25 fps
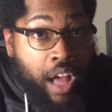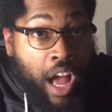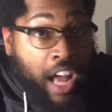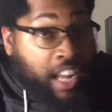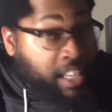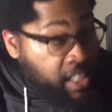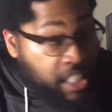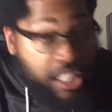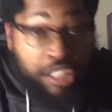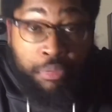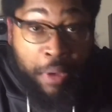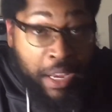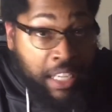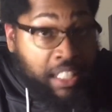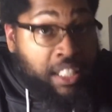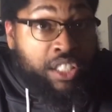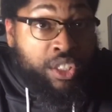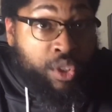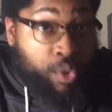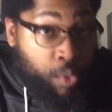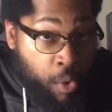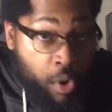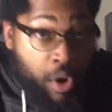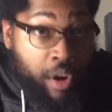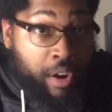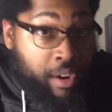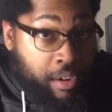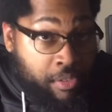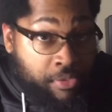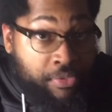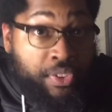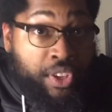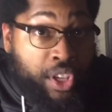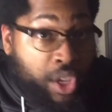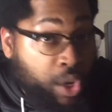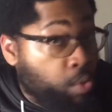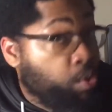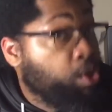I just made this award
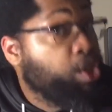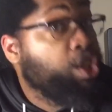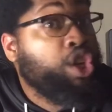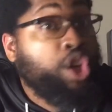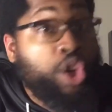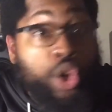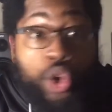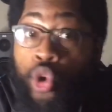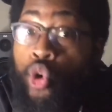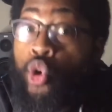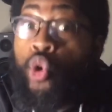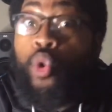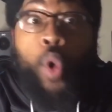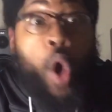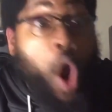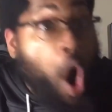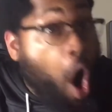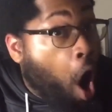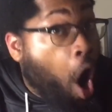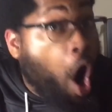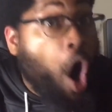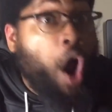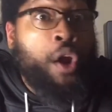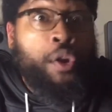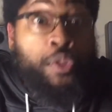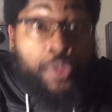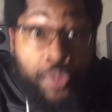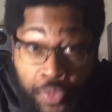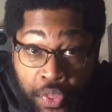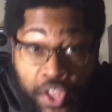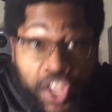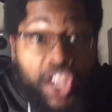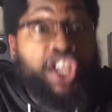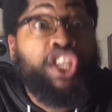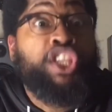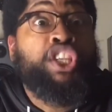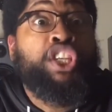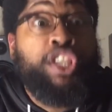for you. You are
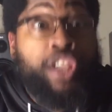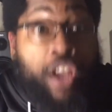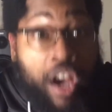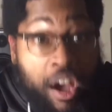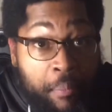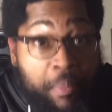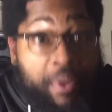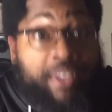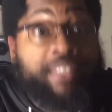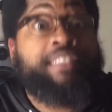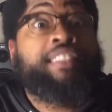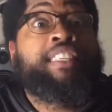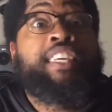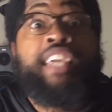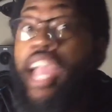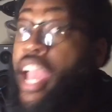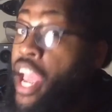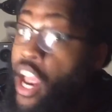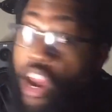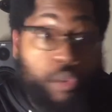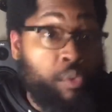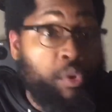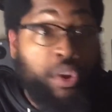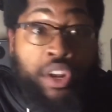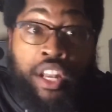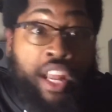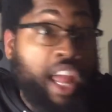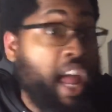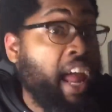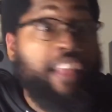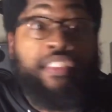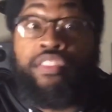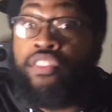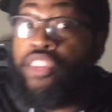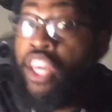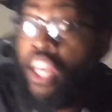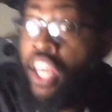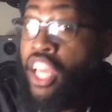the dumbest Karen
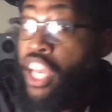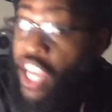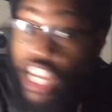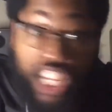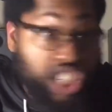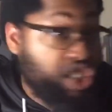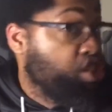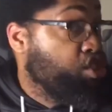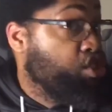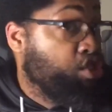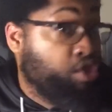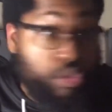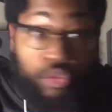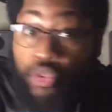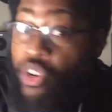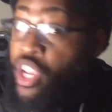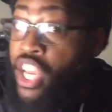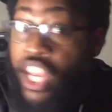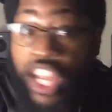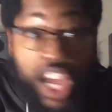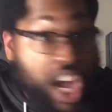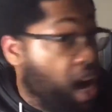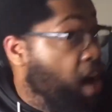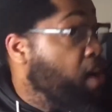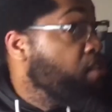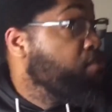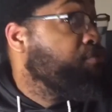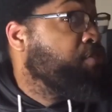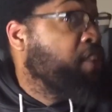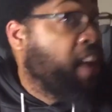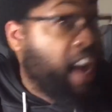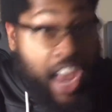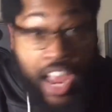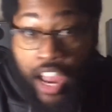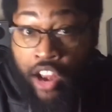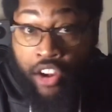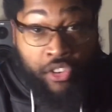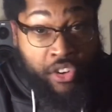in the history of
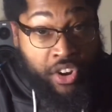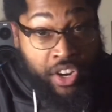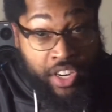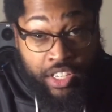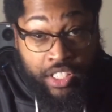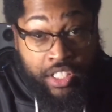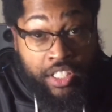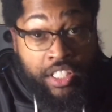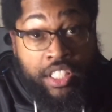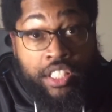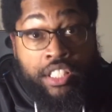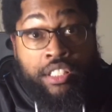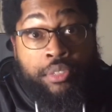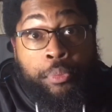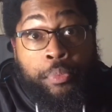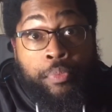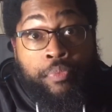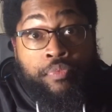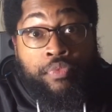Karens.